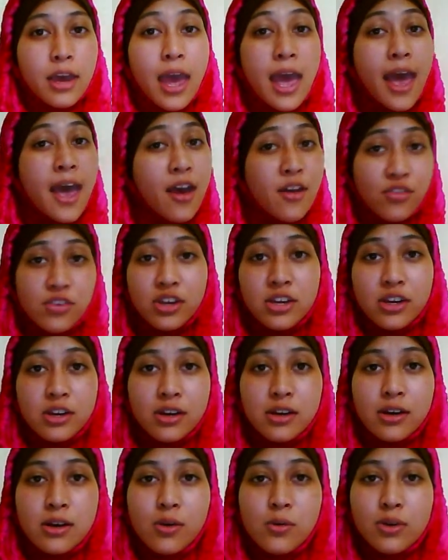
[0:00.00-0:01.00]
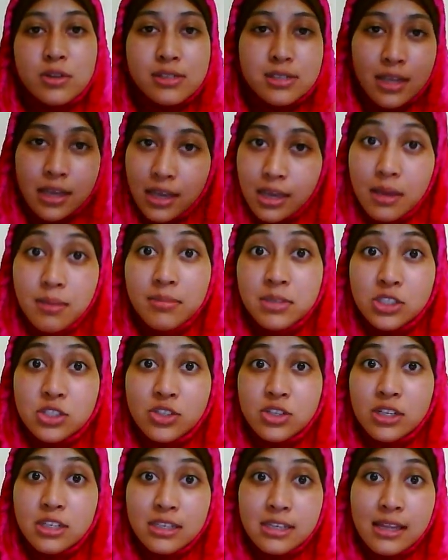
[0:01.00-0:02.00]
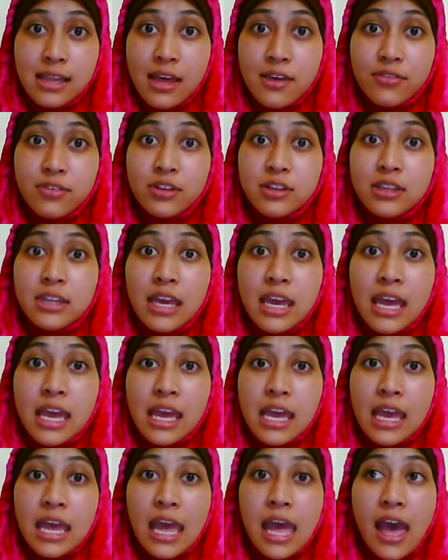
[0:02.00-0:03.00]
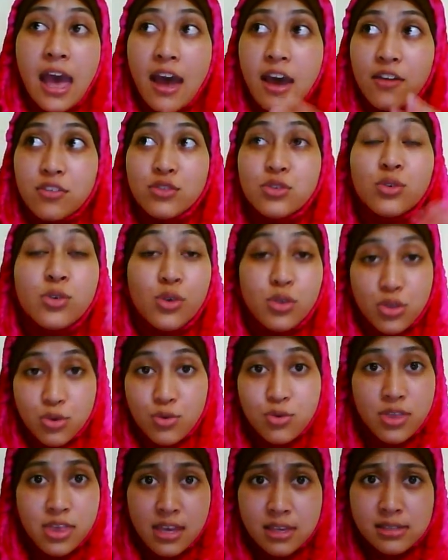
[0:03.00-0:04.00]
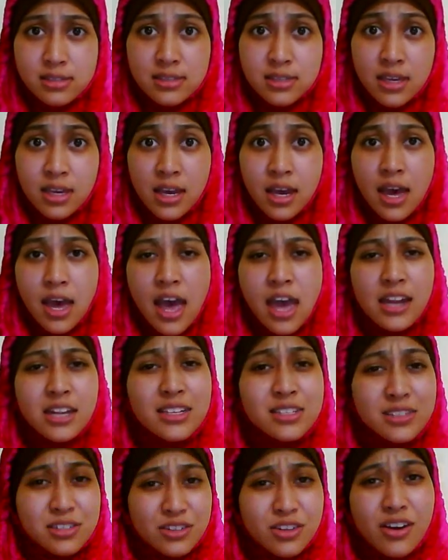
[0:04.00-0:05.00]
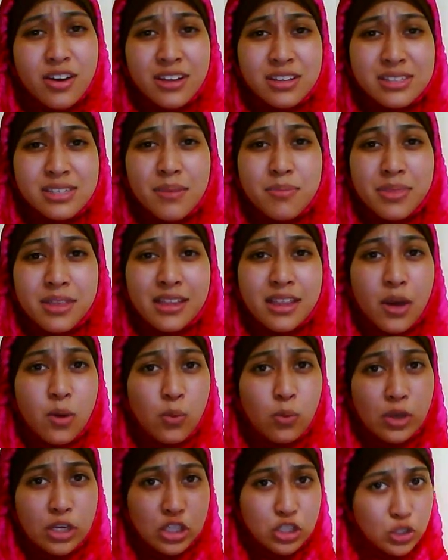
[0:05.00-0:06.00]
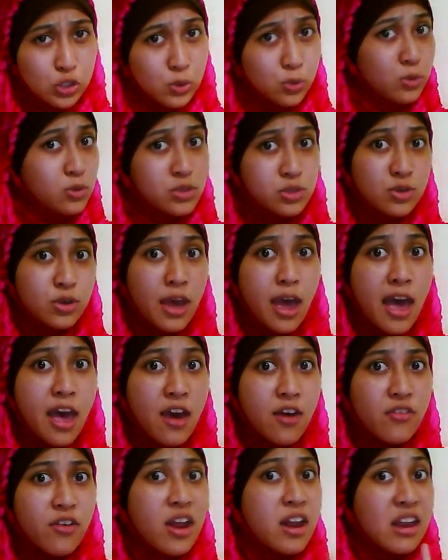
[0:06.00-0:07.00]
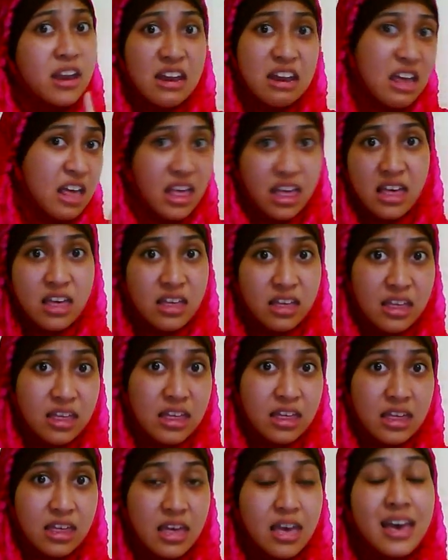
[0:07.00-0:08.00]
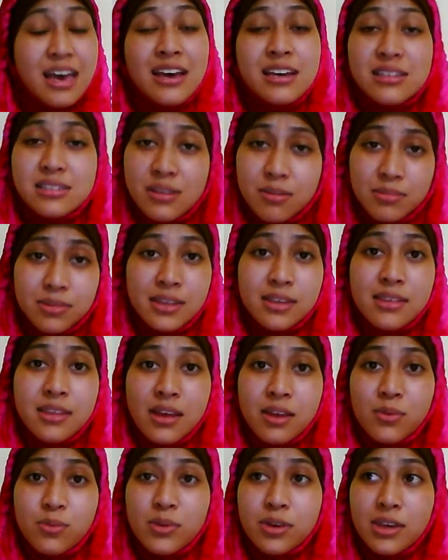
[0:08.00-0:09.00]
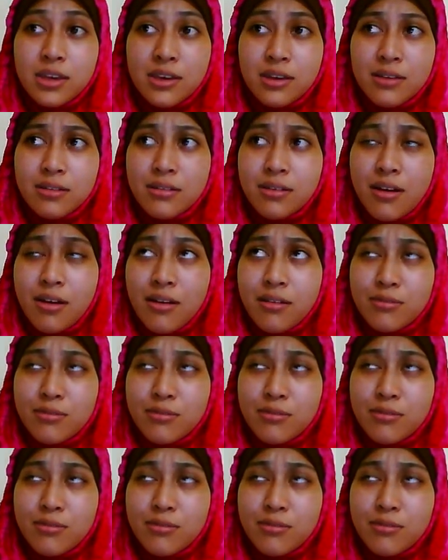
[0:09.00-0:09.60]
Okay, every girl, once they hit maturity level, they have to go through this. And it's not something that we choose to have, and nah. It's something that we,